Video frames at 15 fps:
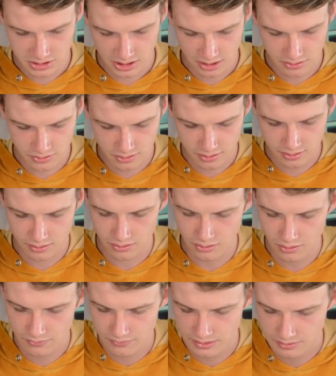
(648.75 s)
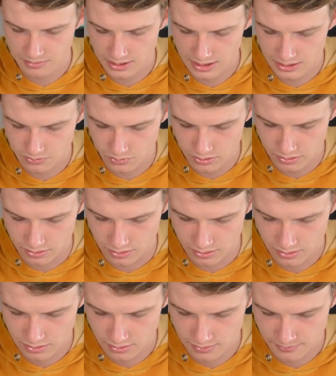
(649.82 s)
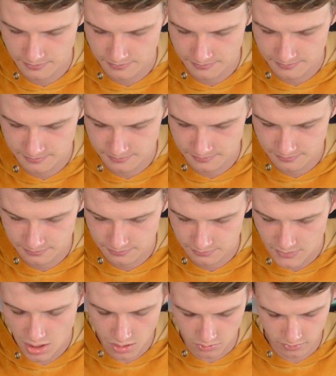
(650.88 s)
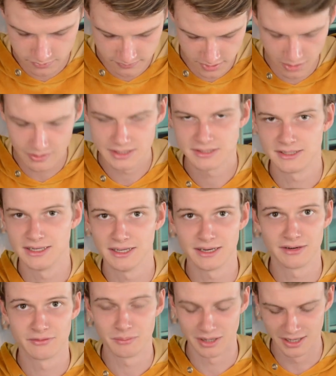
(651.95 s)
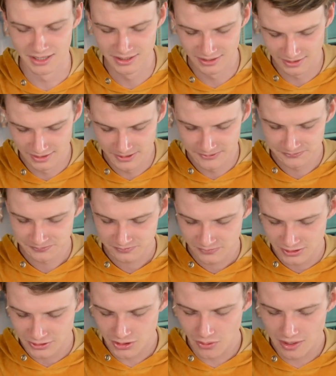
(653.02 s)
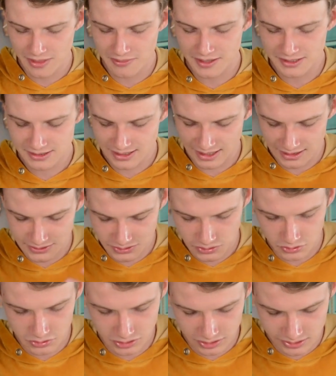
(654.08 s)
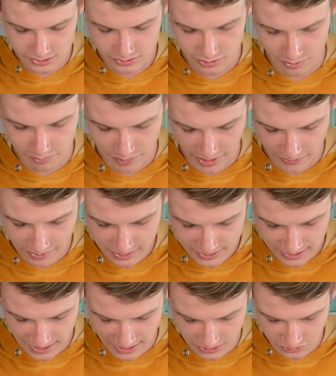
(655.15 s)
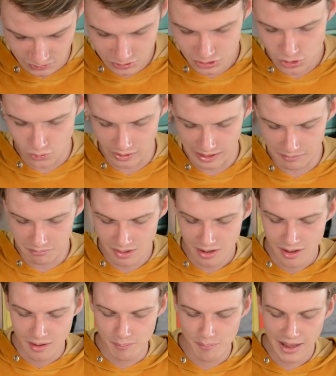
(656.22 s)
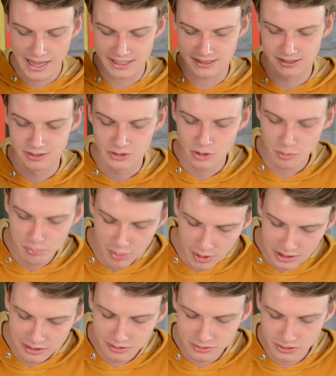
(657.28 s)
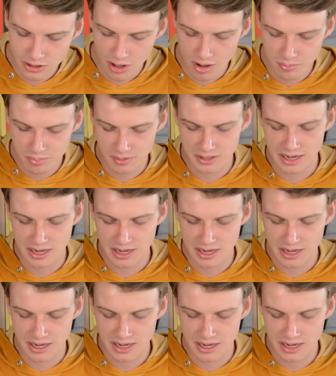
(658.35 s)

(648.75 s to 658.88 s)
I thought all of them had one. Oh, I see it, never mind. So in this case, you just compare it and you scream, bad. You put it on top.